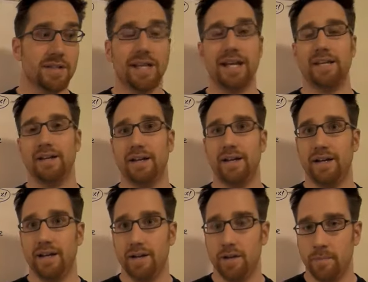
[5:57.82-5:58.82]
like
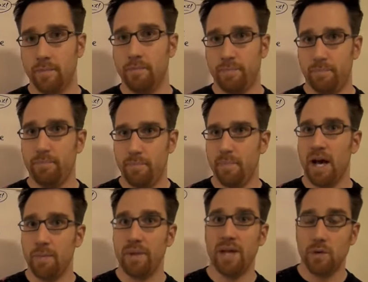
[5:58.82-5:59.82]

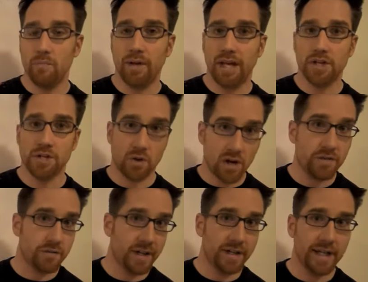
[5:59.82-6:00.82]
Penguin pages are
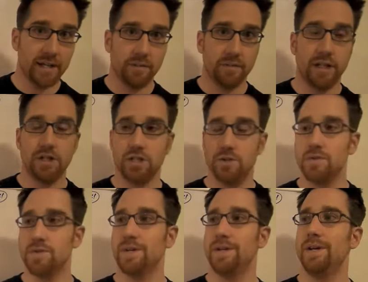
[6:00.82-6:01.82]
offering negative link
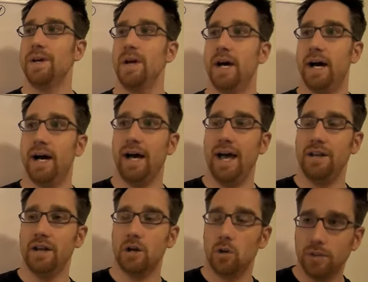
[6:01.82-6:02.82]
juice. And
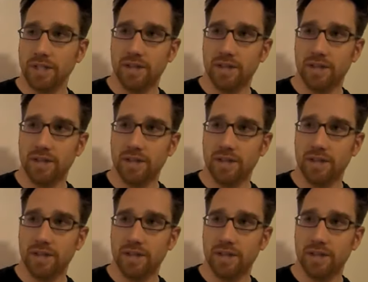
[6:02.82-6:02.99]
not only